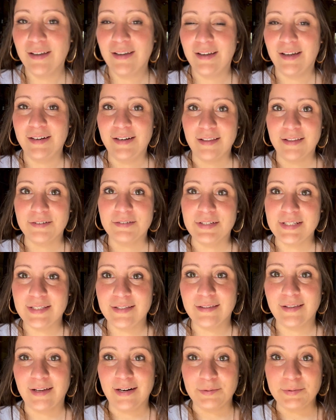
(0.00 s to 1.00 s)
Another
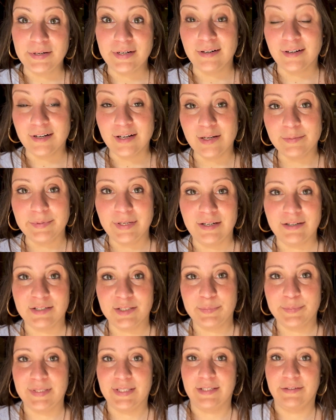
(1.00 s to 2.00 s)
reason that I wanted to come here
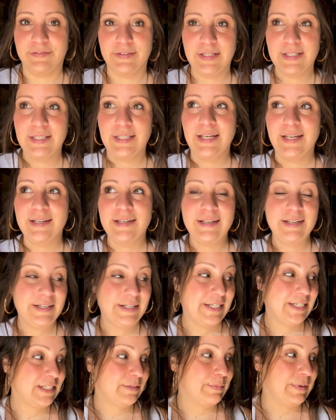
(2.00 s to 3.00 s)
specifically
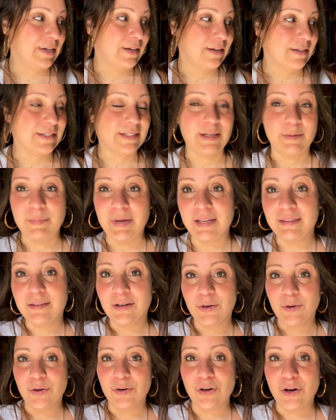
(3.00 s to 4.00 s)
is because they make
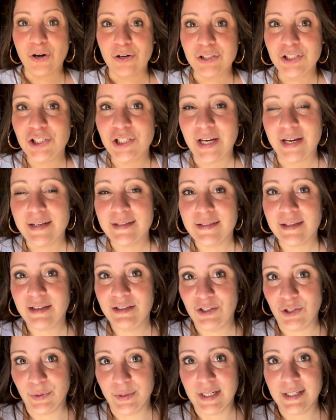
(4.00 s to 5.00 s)
their own conchas
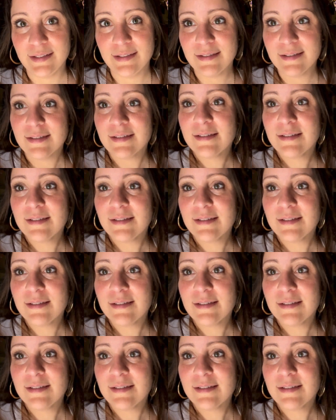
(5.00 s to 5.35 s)
and donuts.